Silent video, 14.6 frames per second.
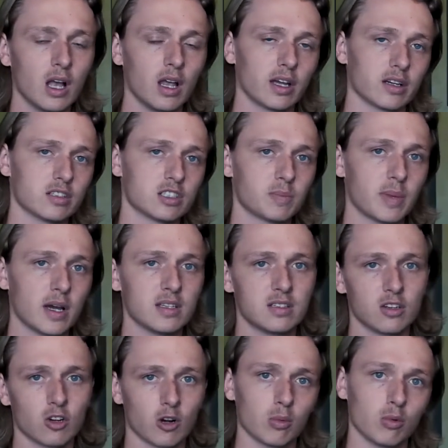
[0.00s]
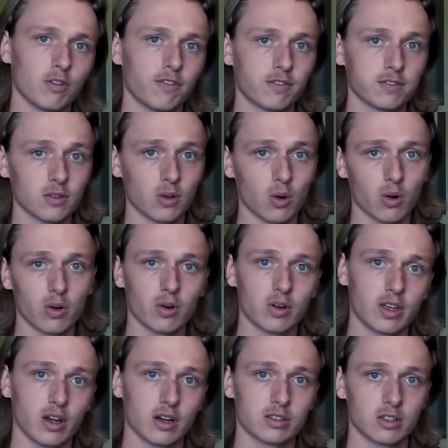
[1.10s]
like a spicy herbal floral
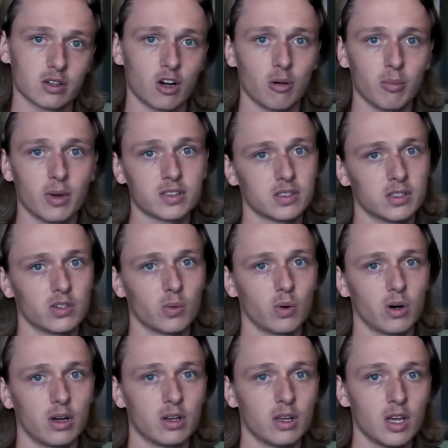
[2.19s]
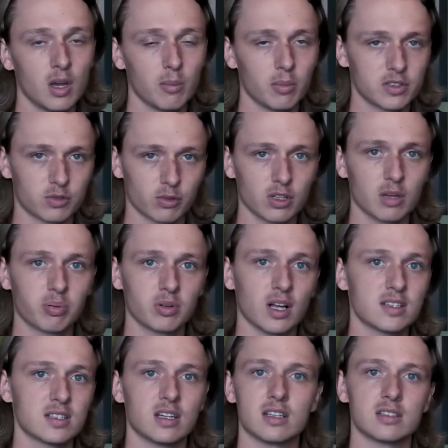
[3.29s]
character all mixed into one. But it's really
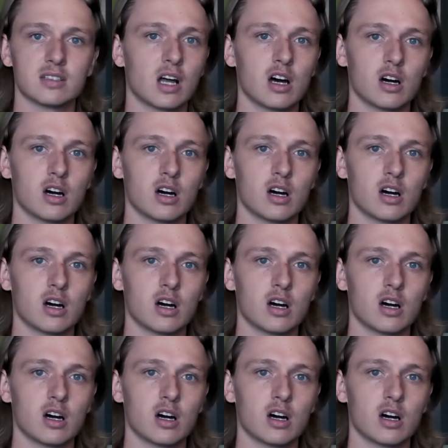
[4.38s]
pleasant, it's not